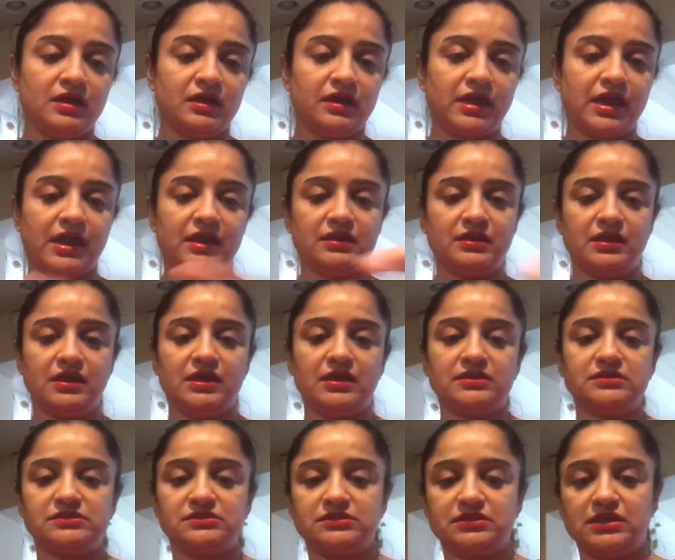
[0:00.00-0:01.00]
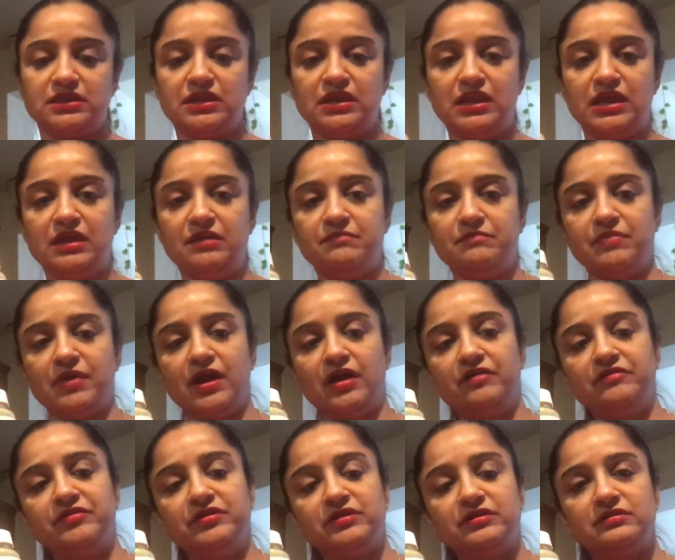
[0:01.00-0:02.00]
Again, it's neem
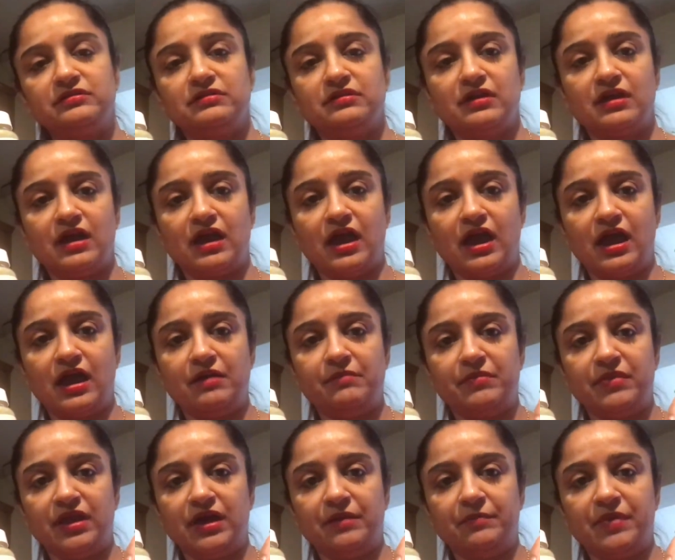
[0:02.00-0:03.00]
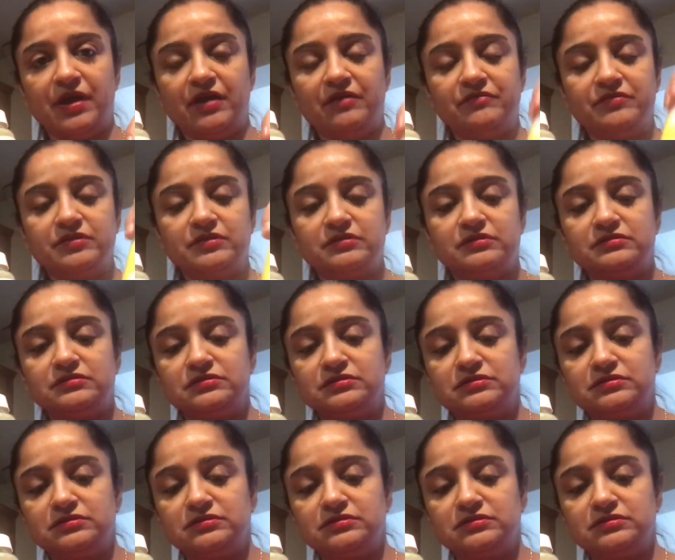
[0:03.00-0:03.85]
powder, amla powder,